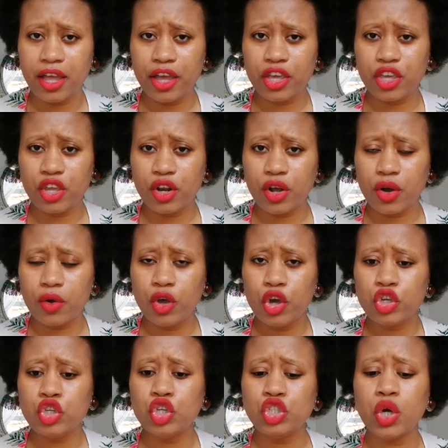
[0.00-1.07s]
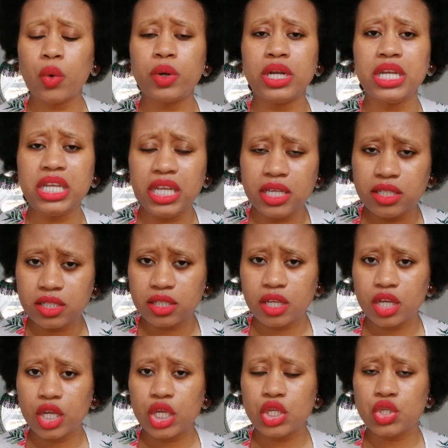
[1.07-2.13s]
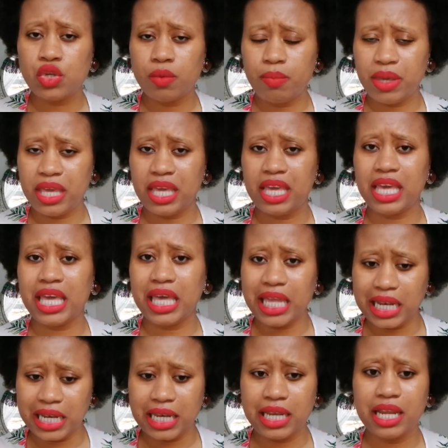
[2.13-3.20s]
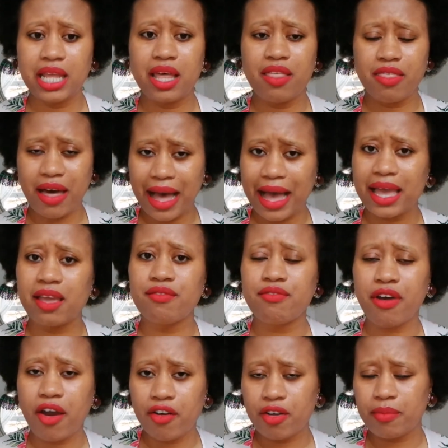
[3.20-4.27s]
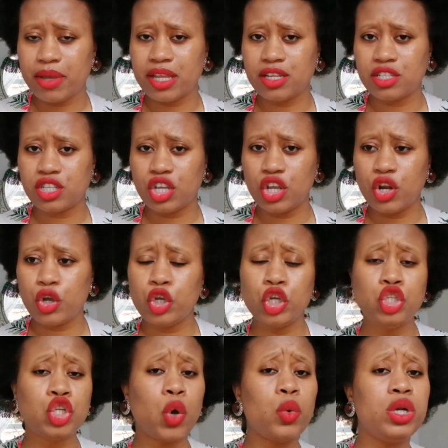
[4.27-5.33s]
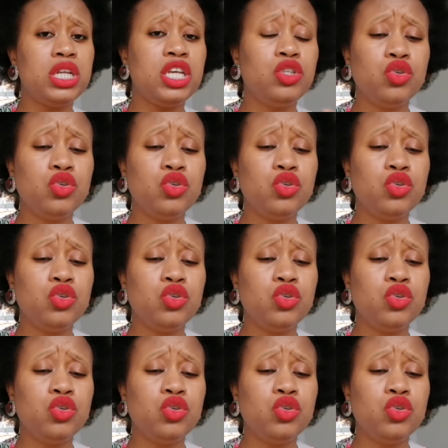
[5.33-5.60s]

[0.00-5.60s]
You don't need to be in that environment. You don't need